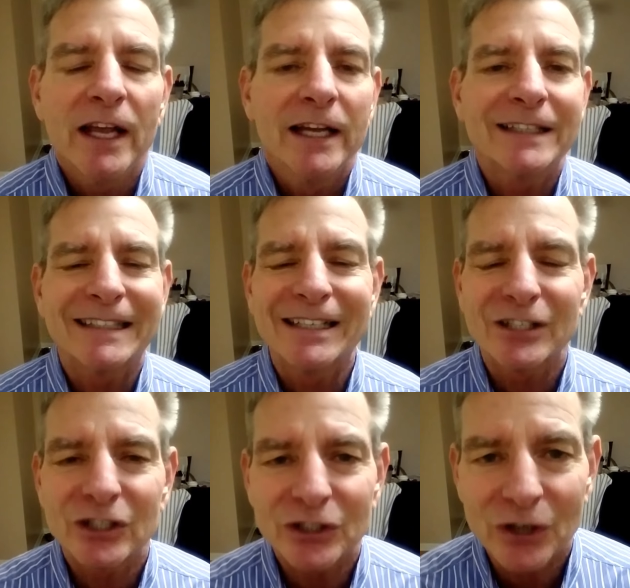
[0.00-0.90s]
It's an
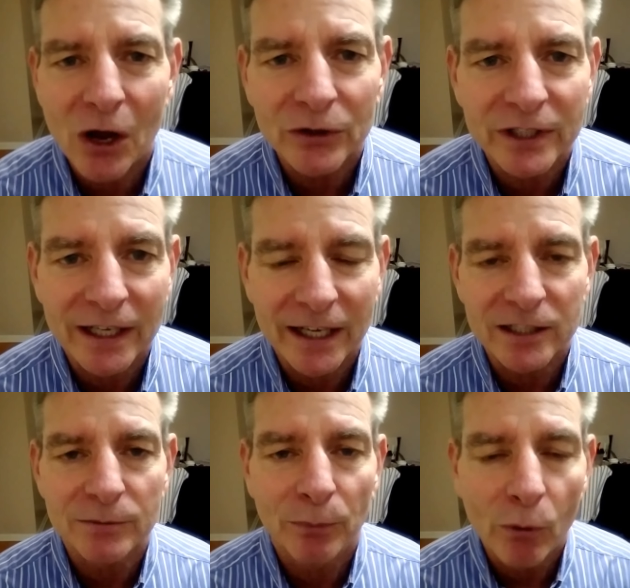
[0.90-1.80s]
assault
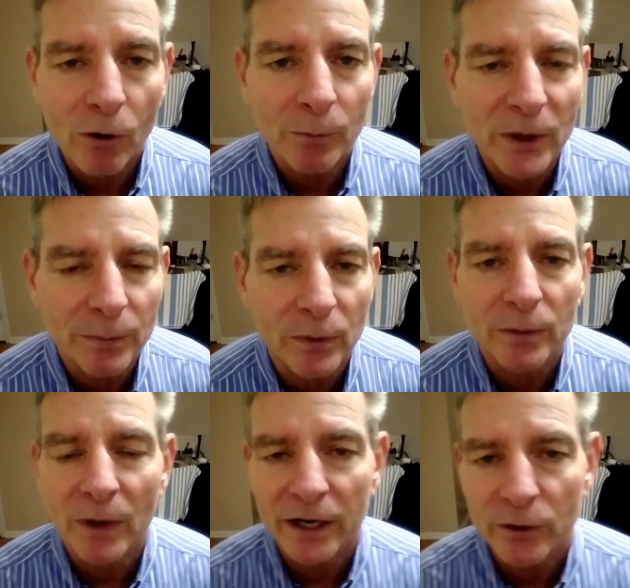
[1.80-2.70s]
against poor people
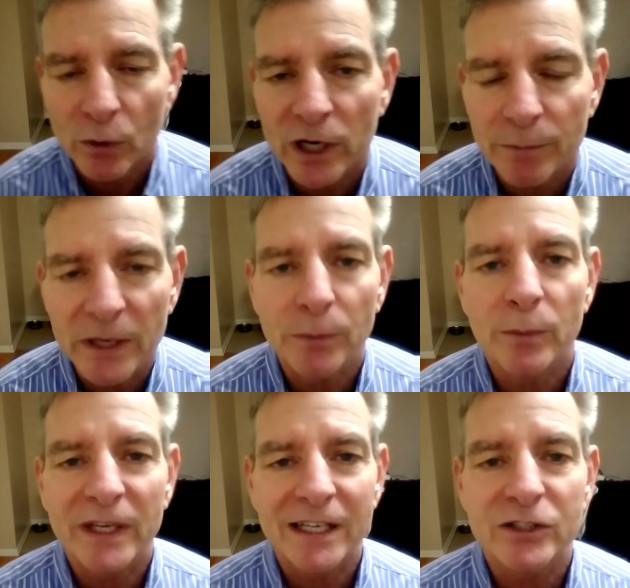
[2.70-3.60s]
and minority people
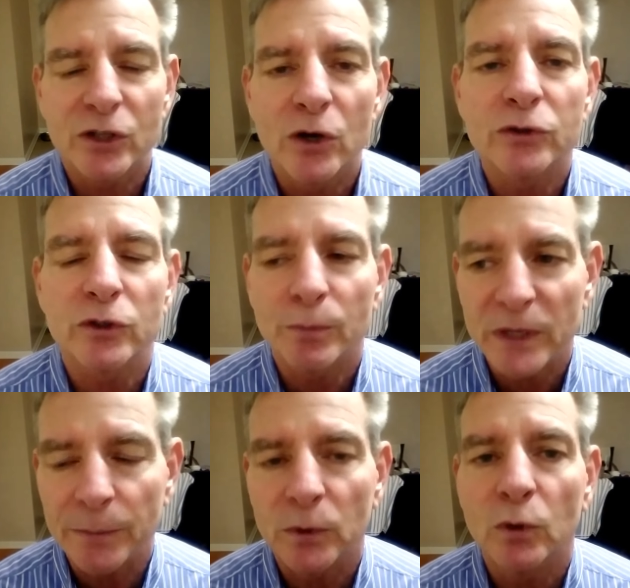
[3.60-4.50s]
because those are the
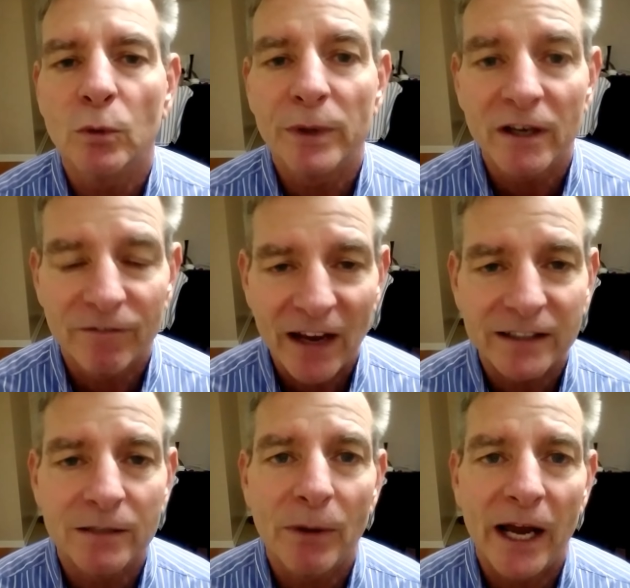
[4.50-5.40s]
people who will be
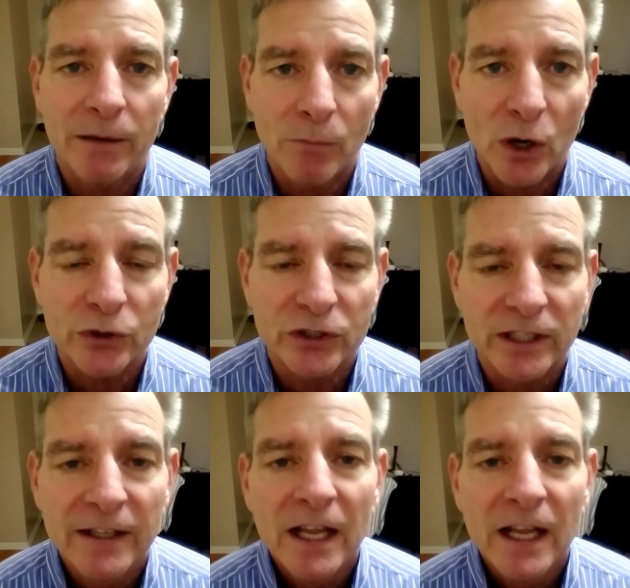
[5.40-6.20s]
affected by it most.